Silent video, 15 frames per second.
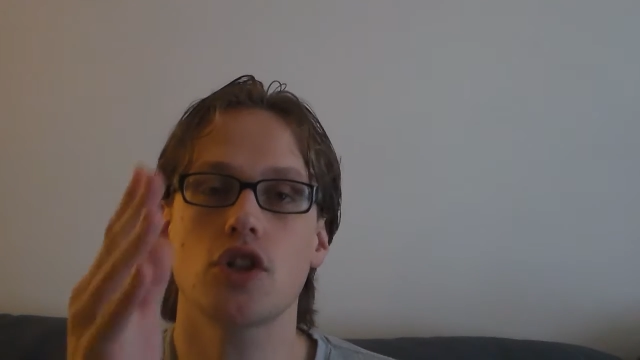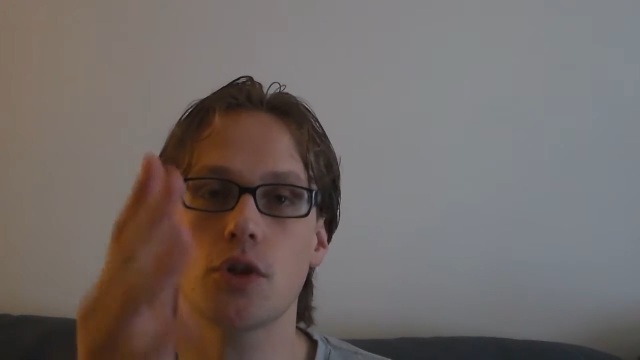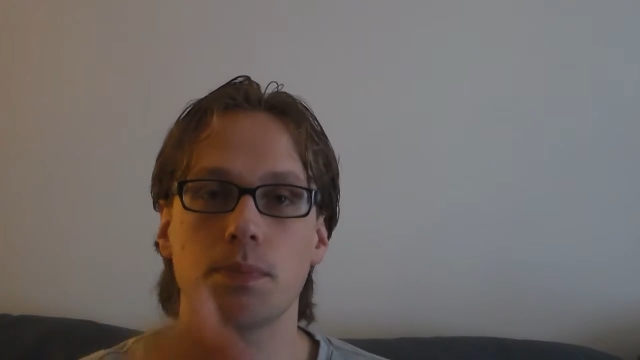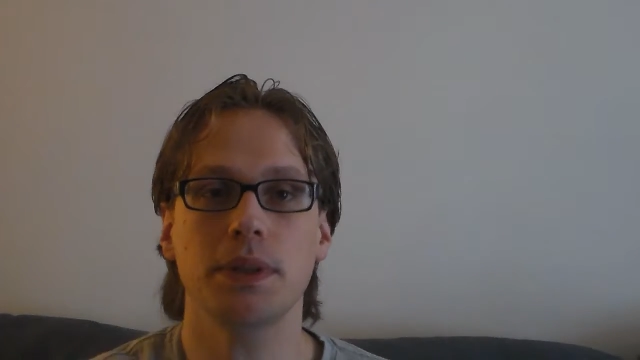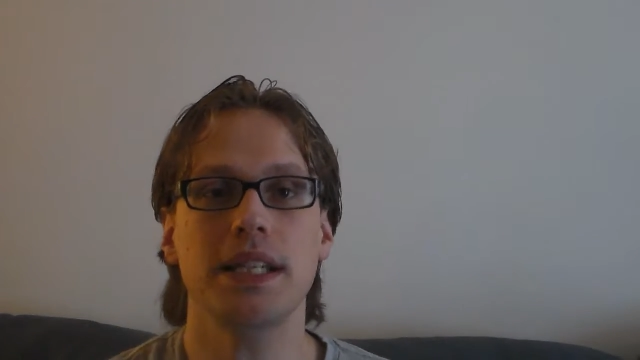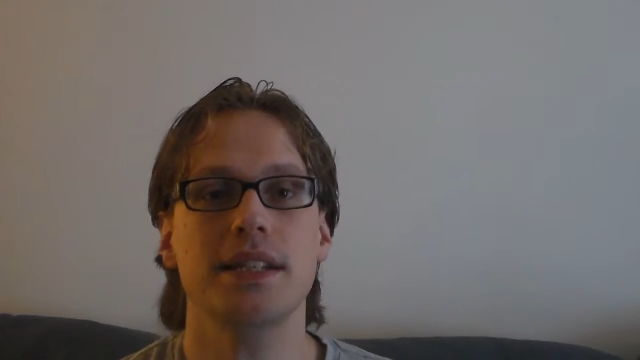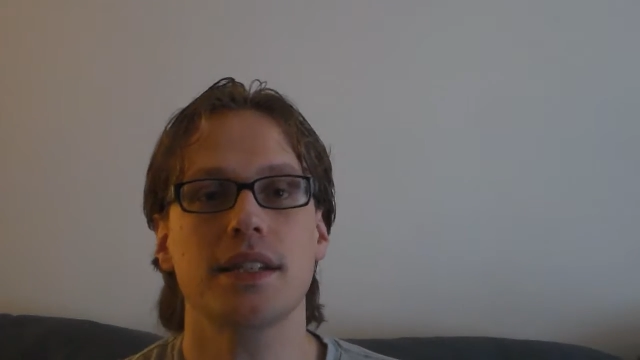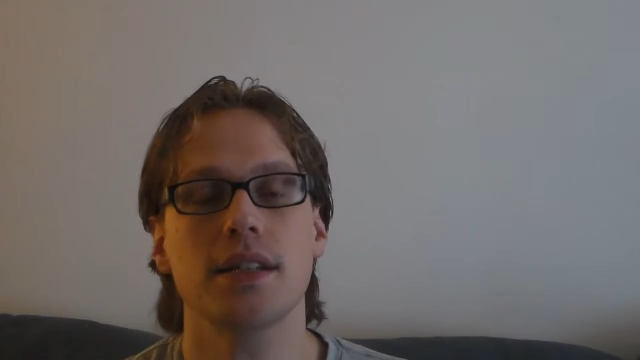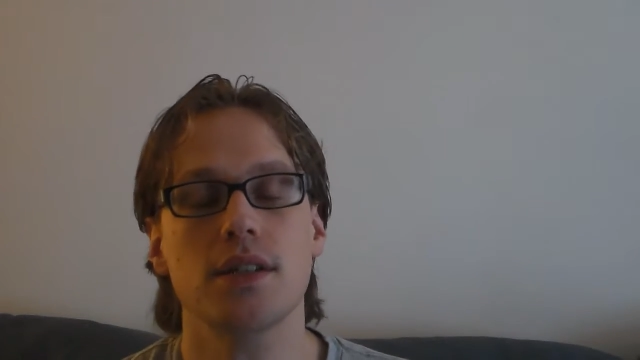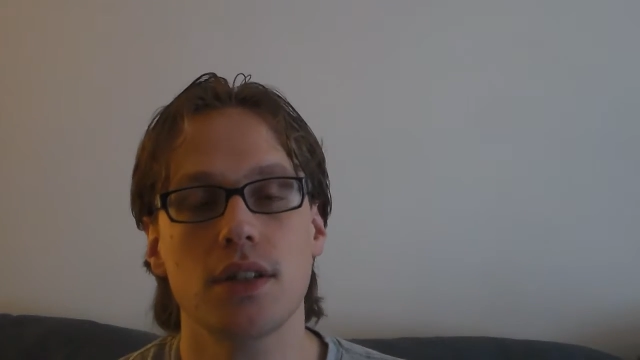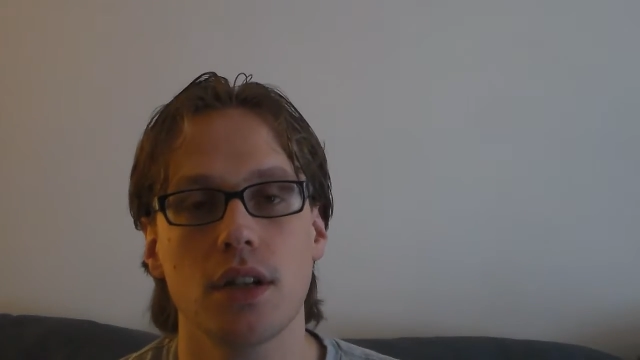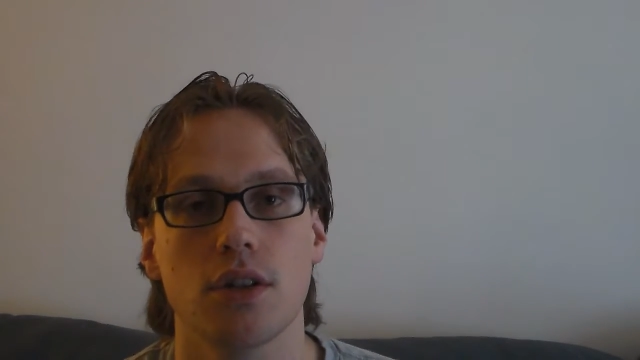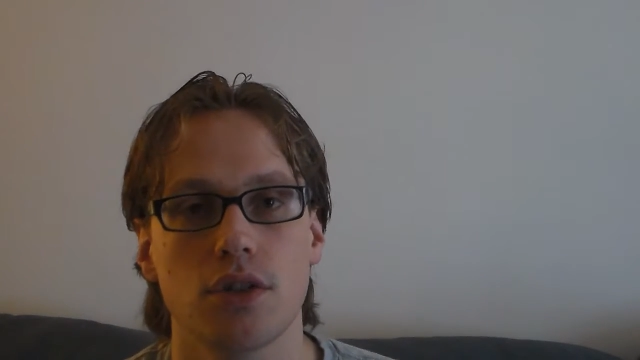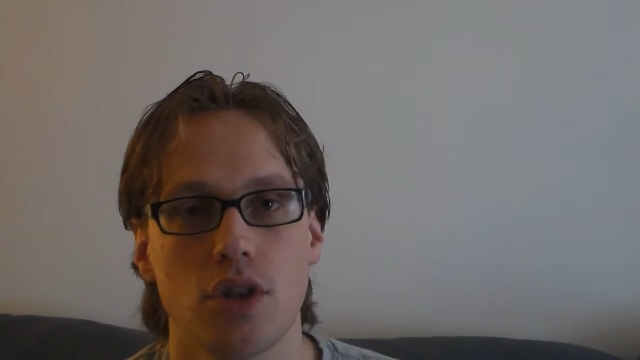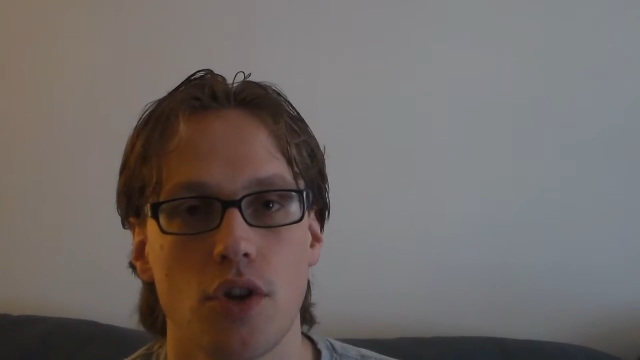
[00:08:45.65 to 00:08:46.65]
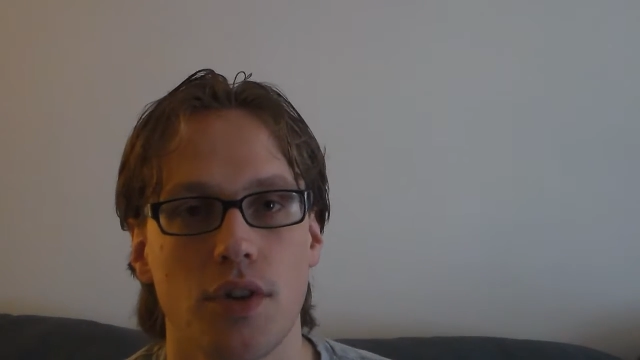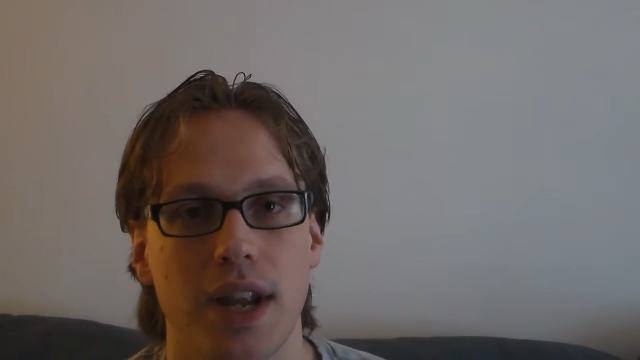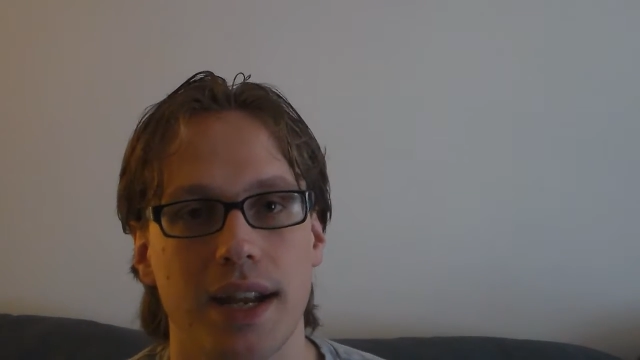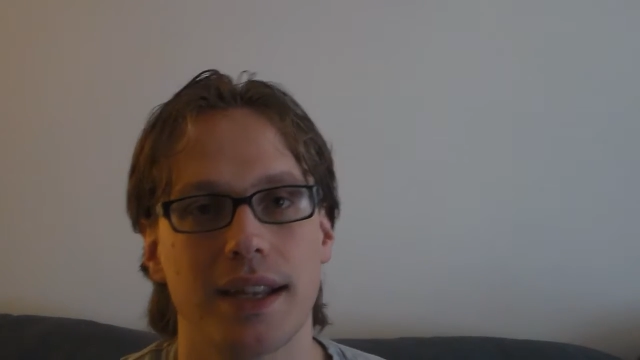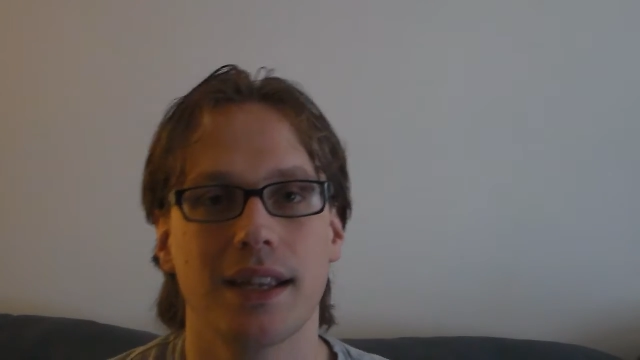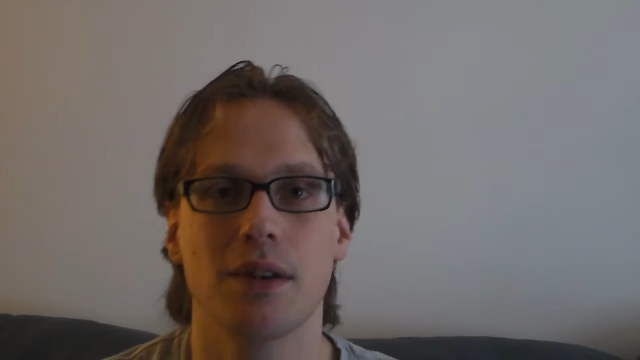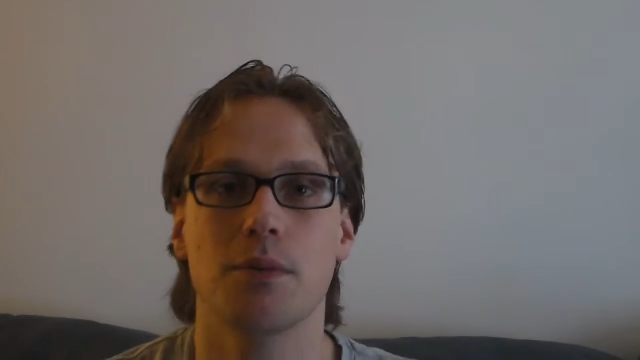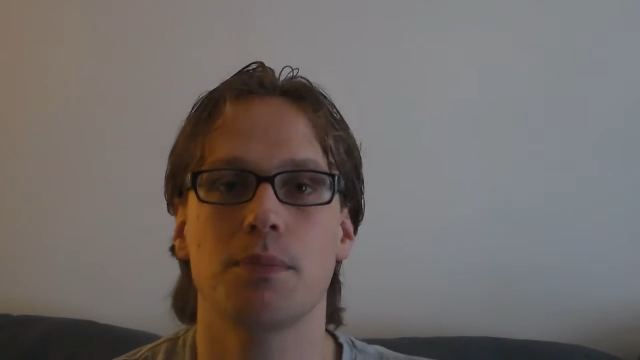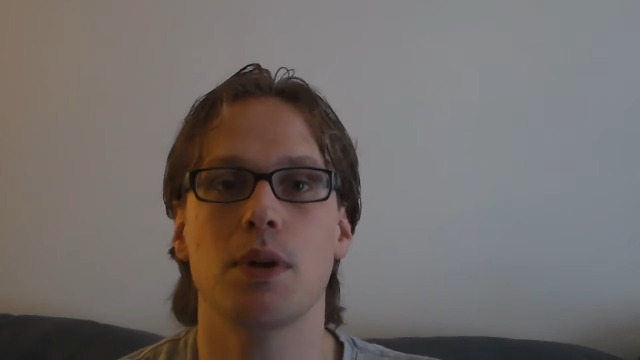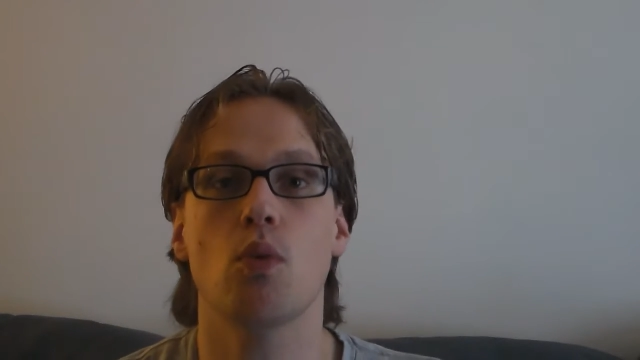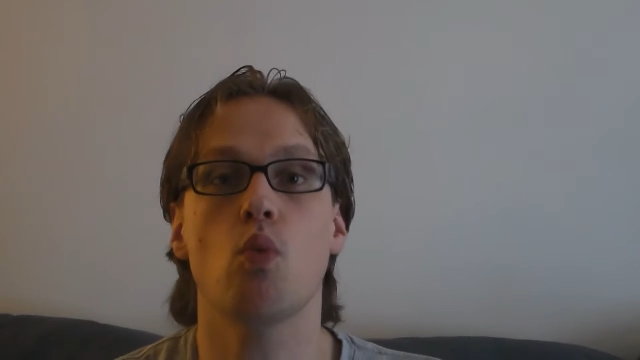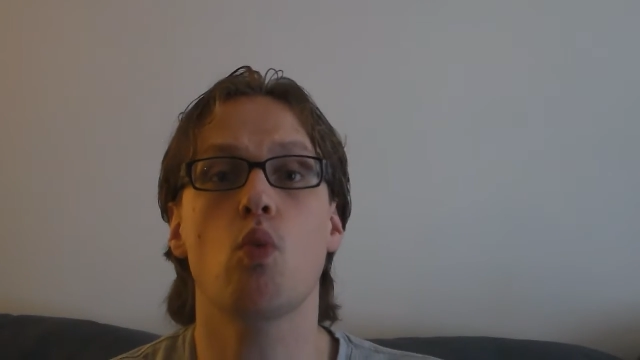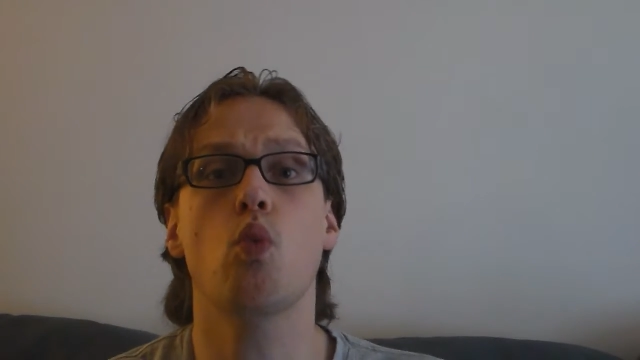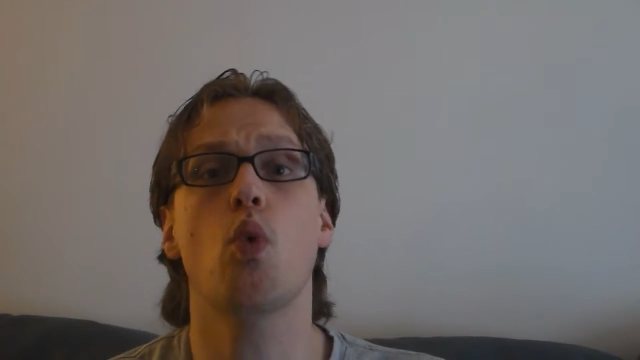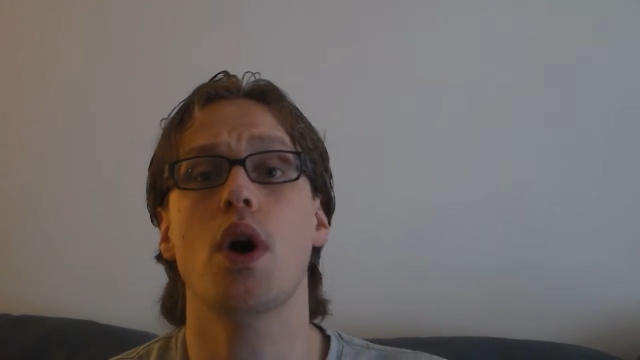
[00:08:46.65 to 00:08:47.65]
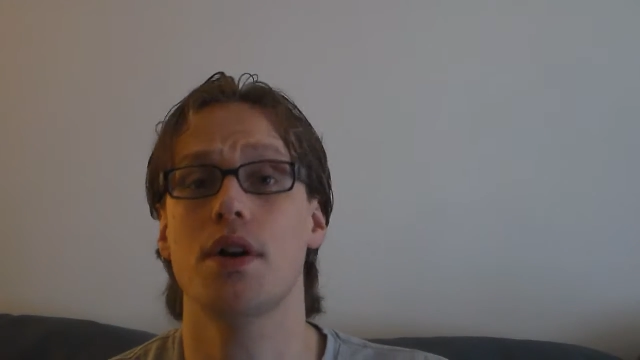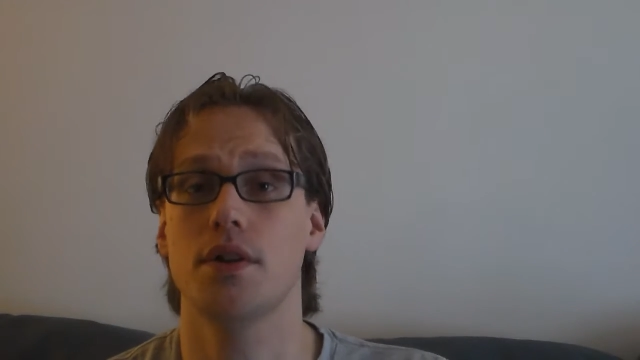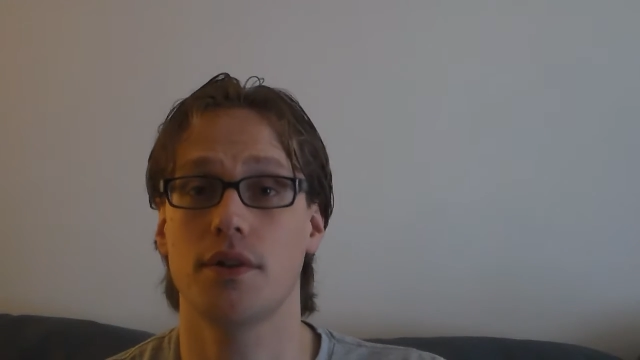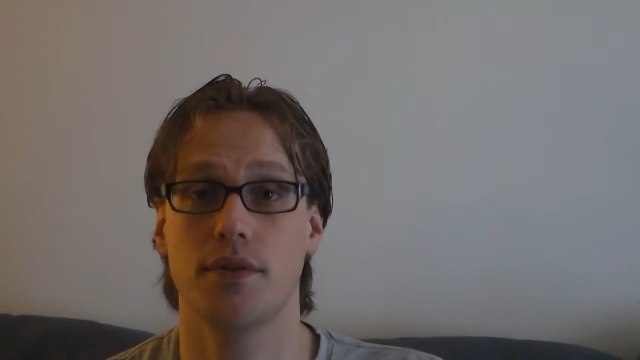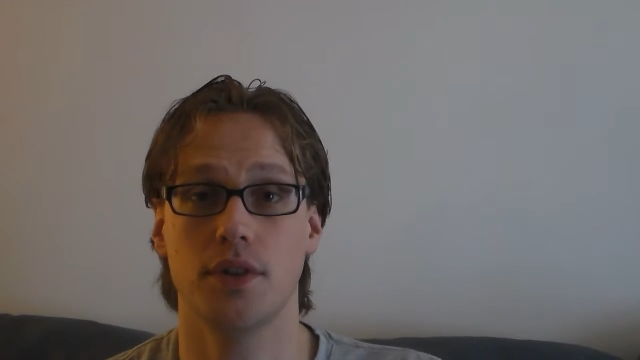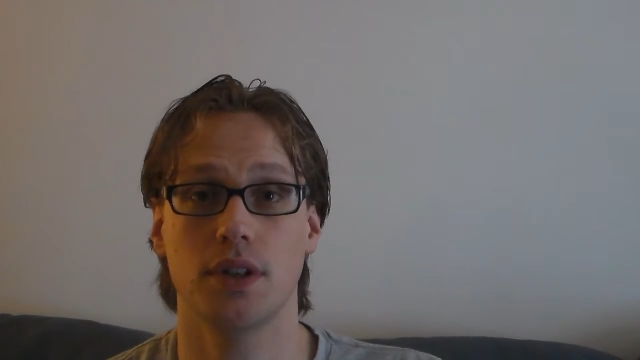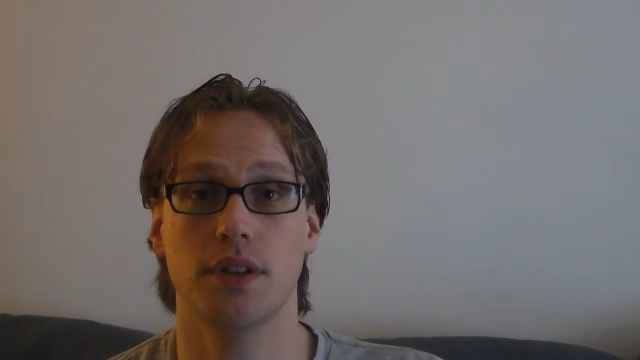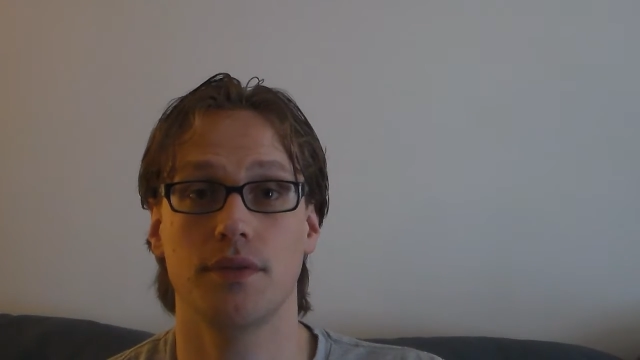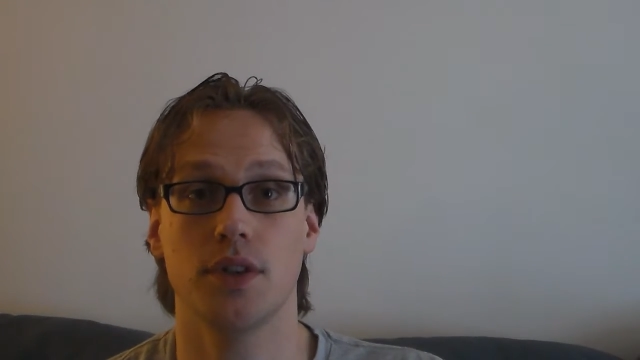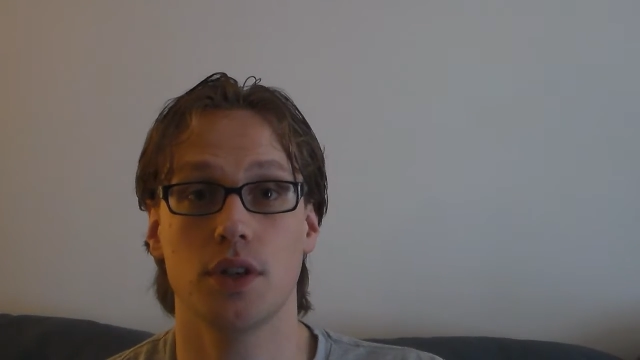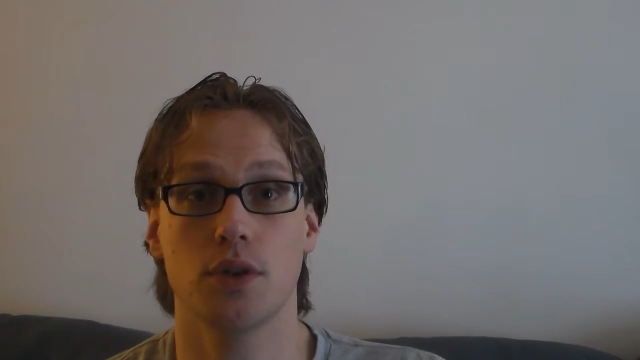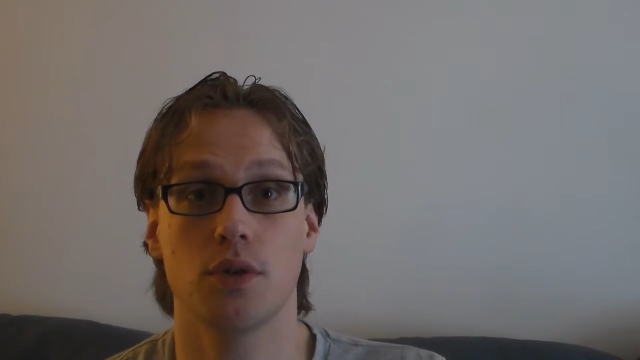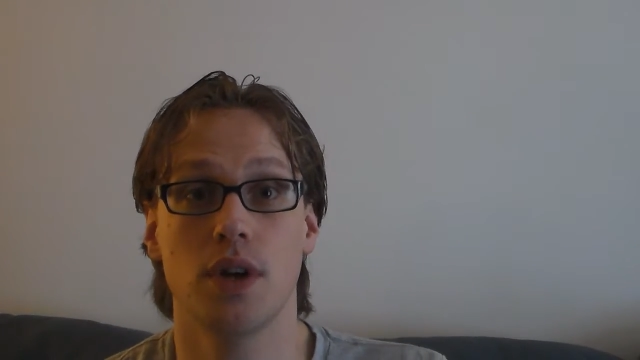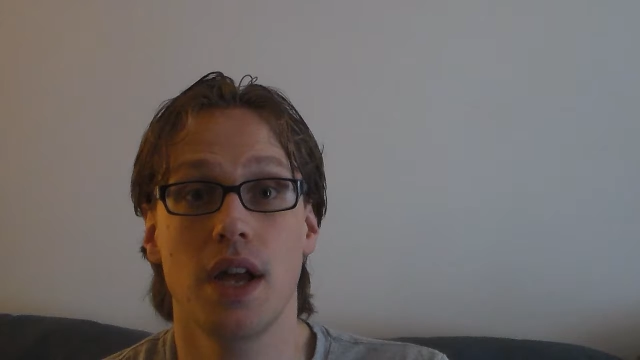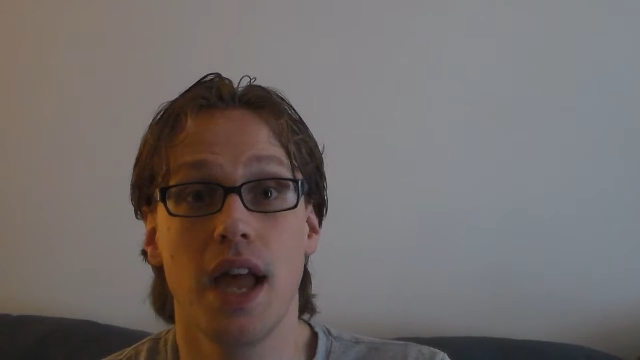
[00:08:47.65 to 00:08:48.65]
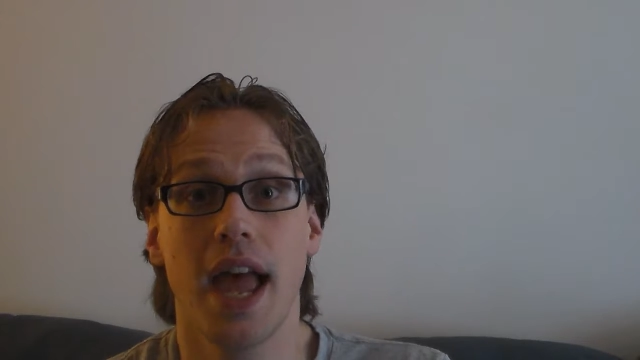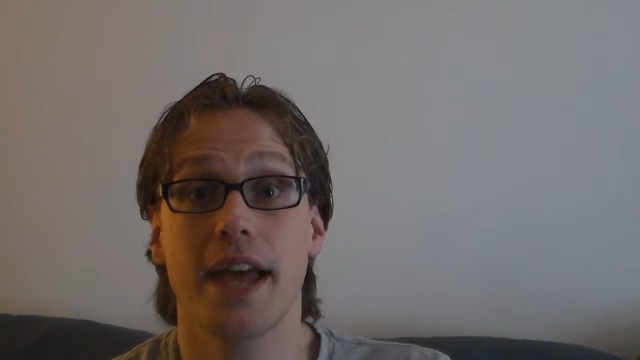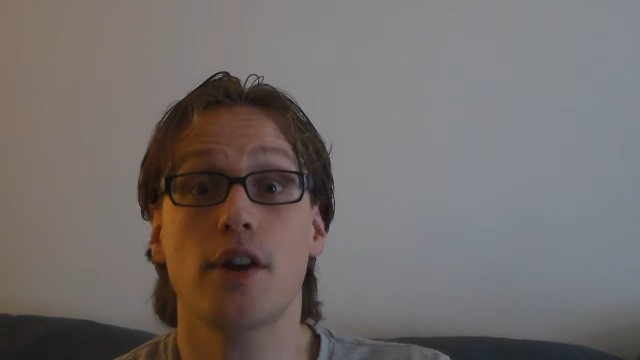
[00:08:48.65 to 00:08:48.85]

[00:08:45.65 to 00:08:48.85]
So please consider donating. It would be wonderful of you.